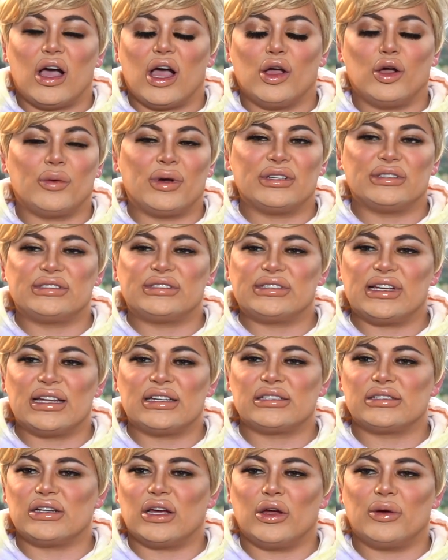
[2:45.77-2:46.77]
I always say
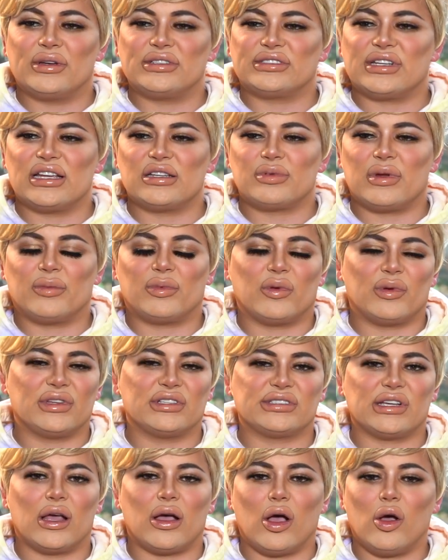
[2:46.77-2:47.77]
to people when they
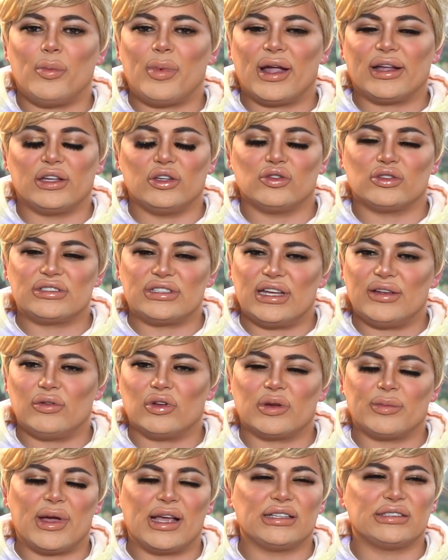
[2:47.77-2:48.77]
say, oh, Baggy, your teeth
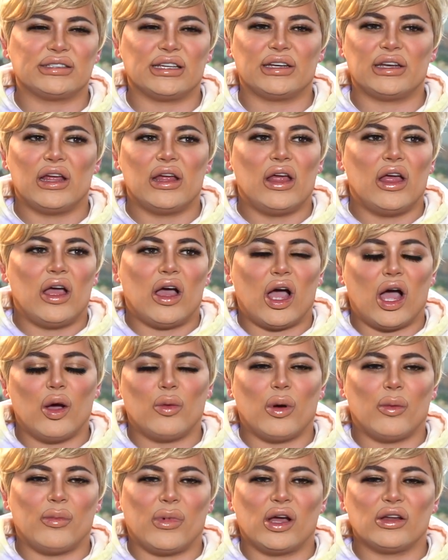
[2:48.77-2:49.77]
look amazing. I
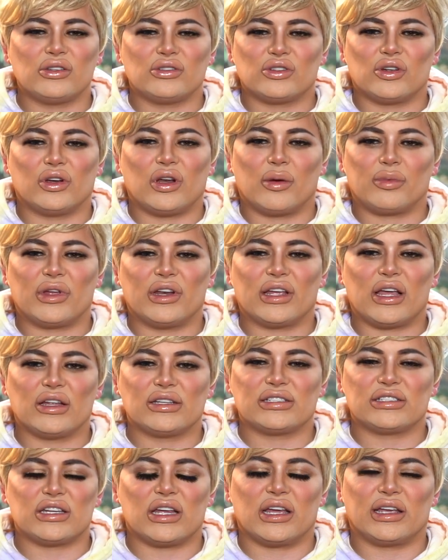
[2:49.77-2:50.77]
want mine done. I'm going to go
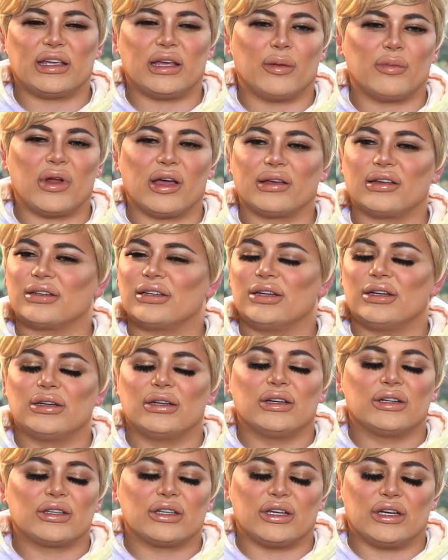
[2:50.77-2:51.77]
to Turkey. I'm like,
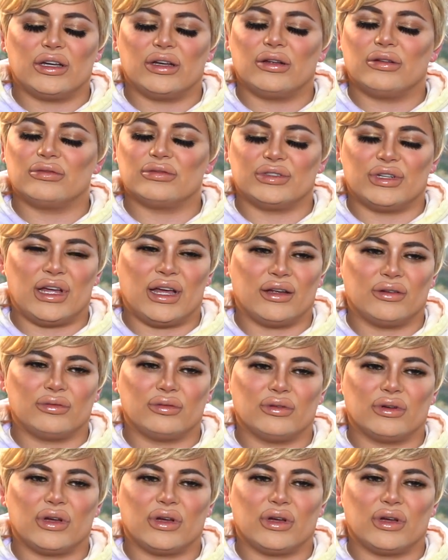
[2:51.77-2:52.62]
girl, no.